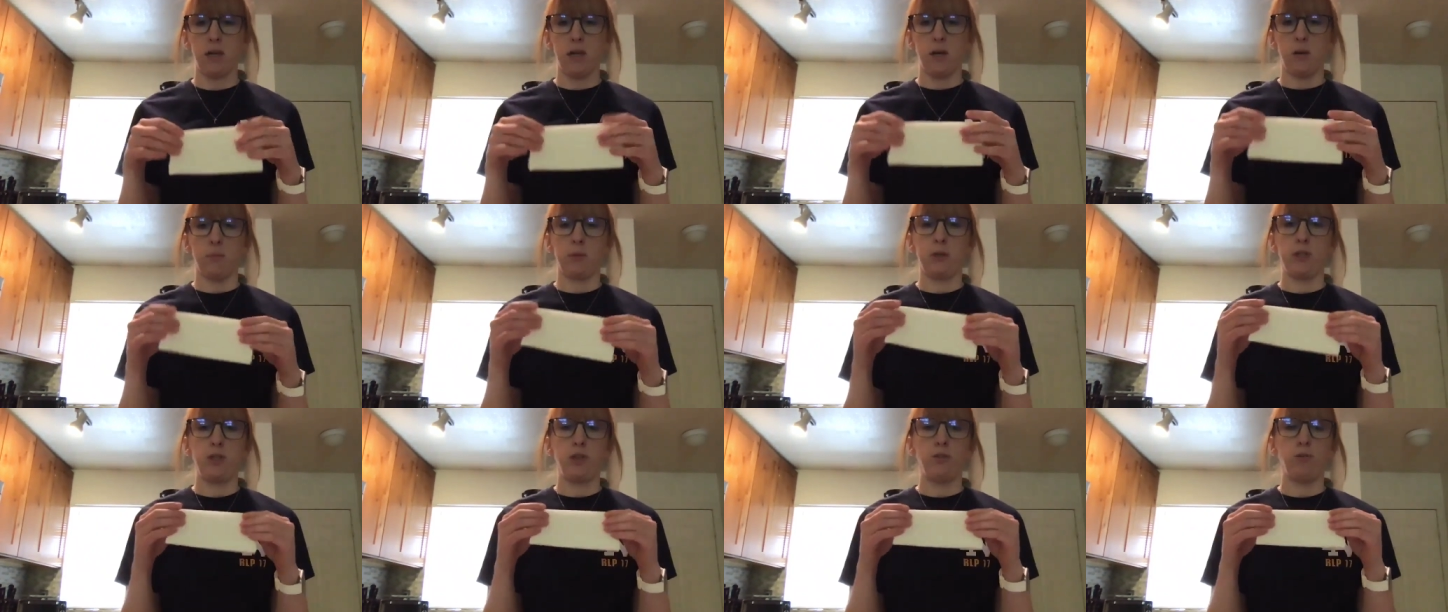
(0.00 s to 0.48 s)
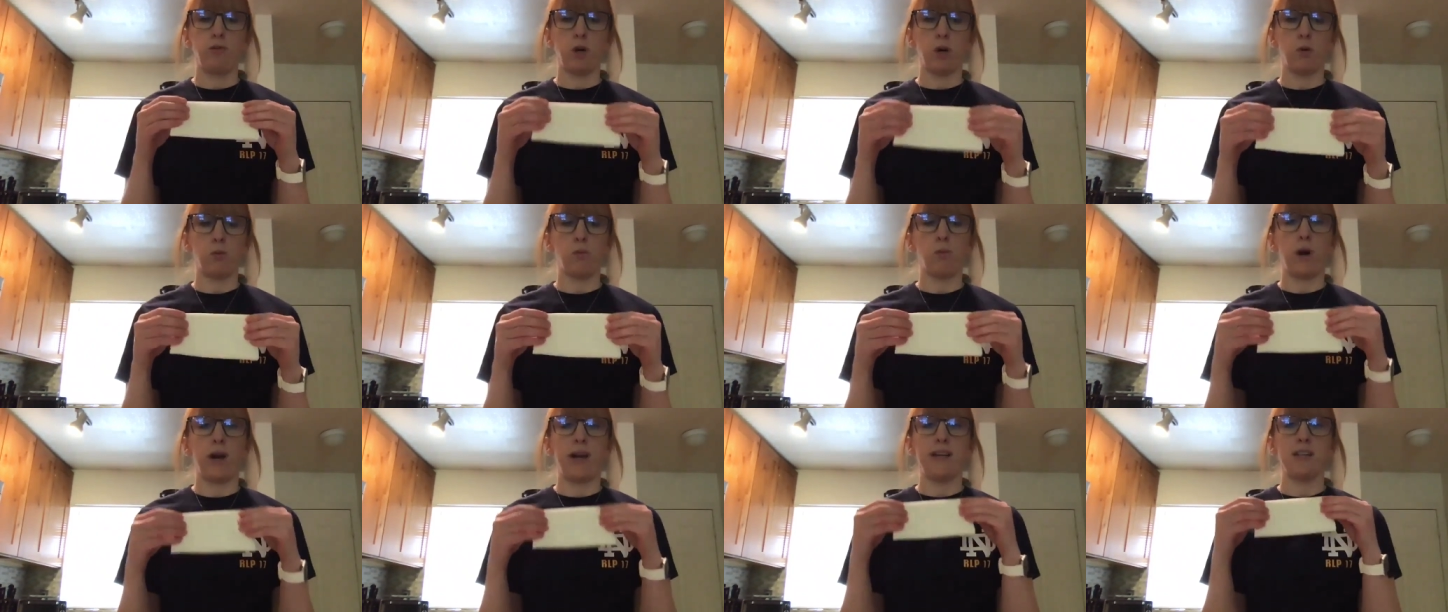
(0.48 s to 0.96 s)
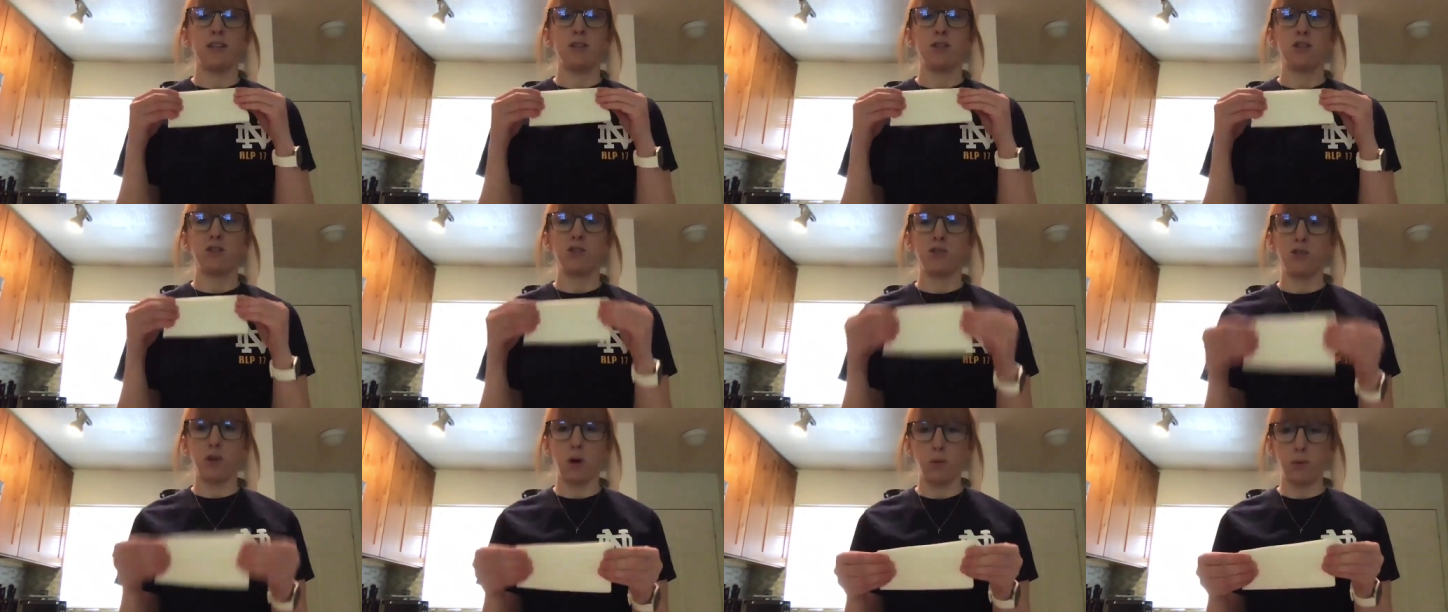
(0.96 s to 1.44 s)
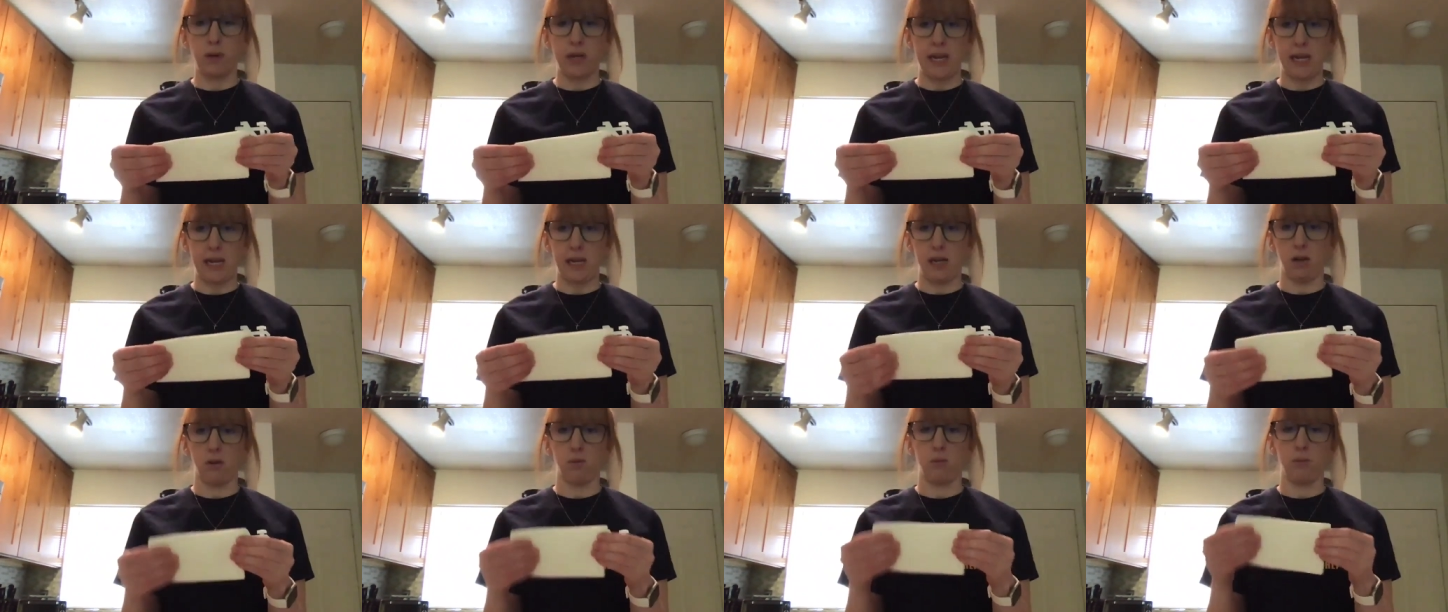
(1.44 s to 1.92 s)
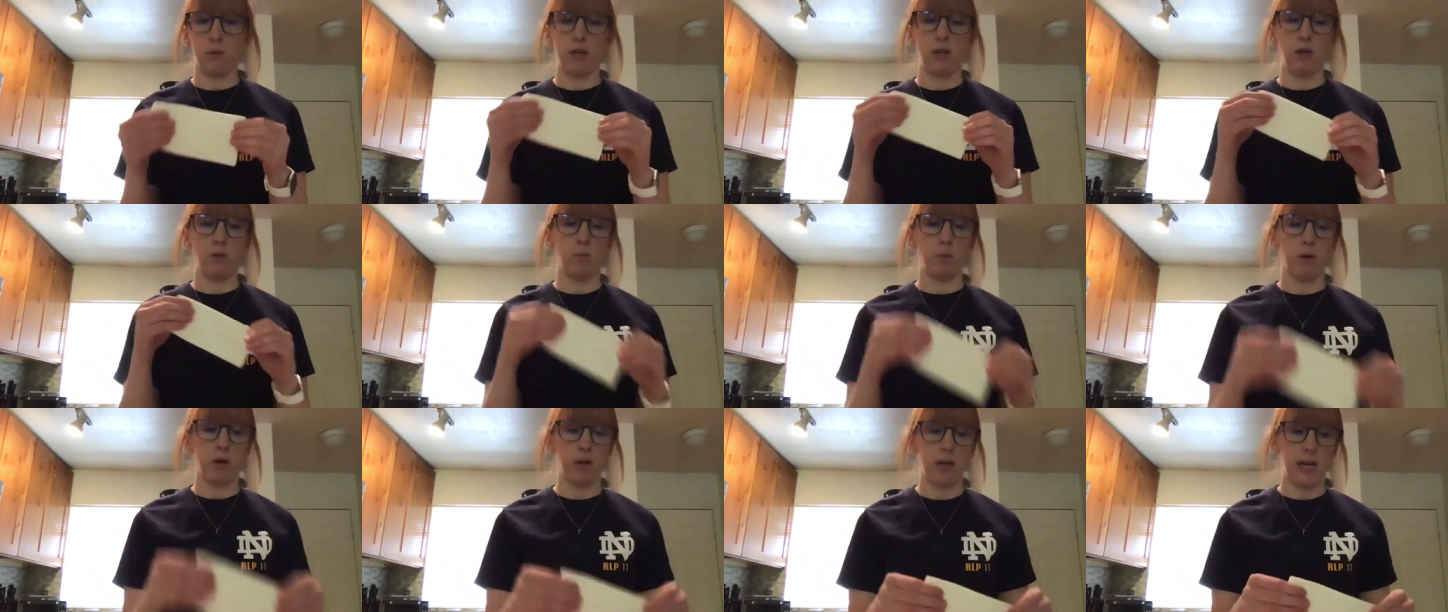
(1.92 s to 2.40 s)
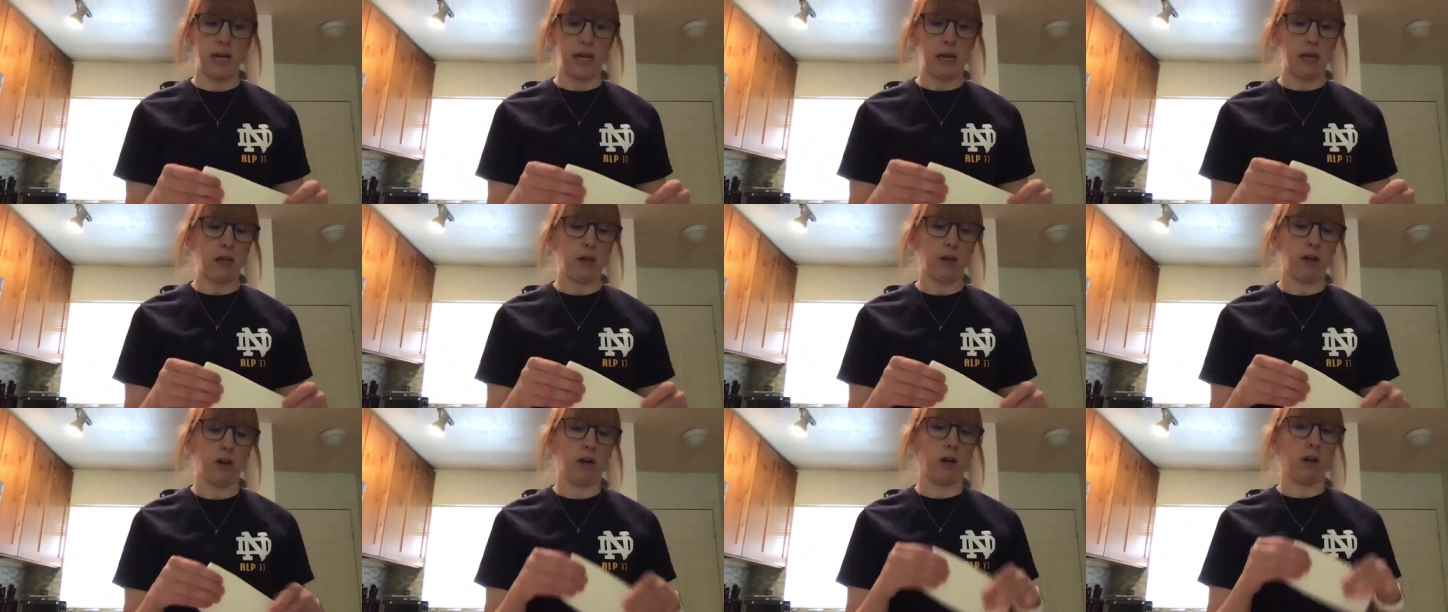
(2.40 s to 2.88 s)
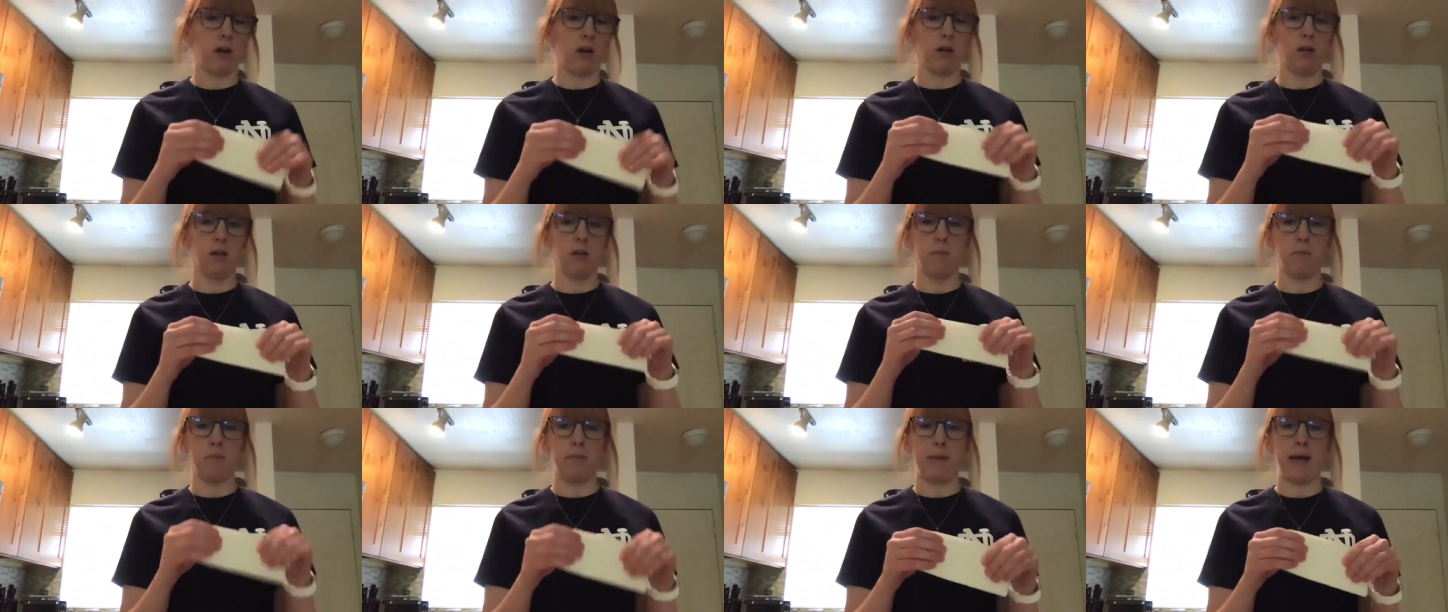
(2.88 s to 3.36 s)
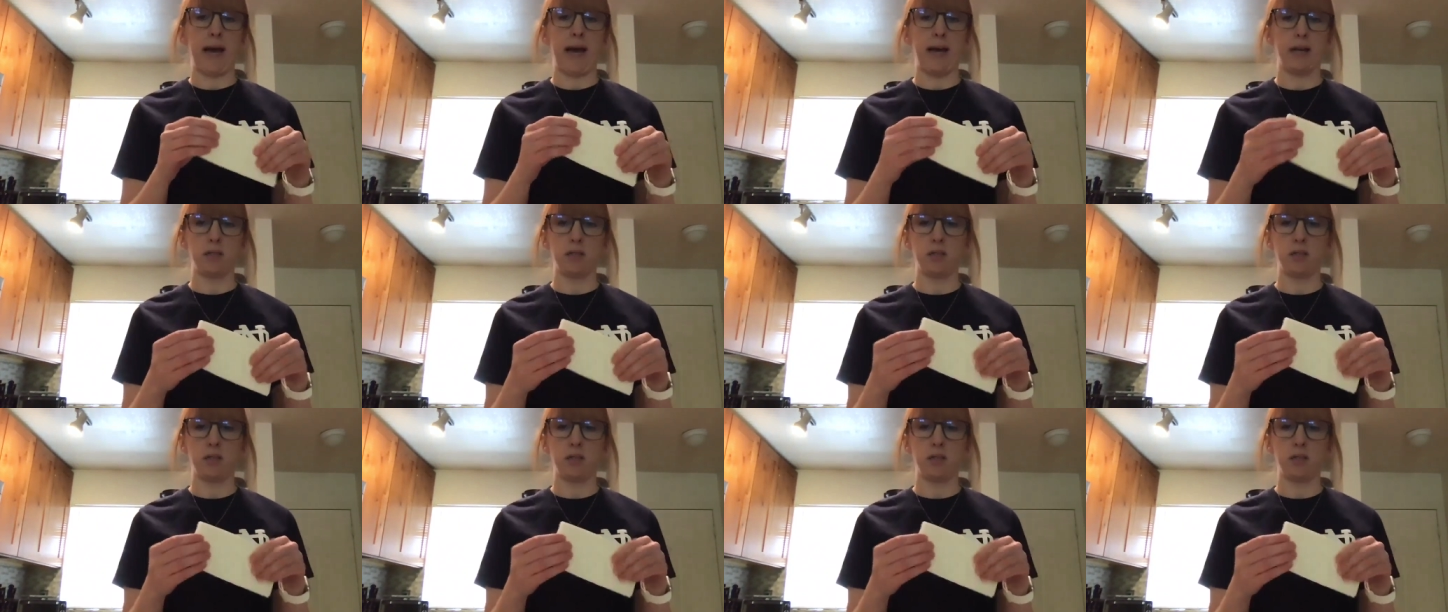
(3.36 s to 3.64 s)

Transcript: but you don't want it soaking when you put it in your bag.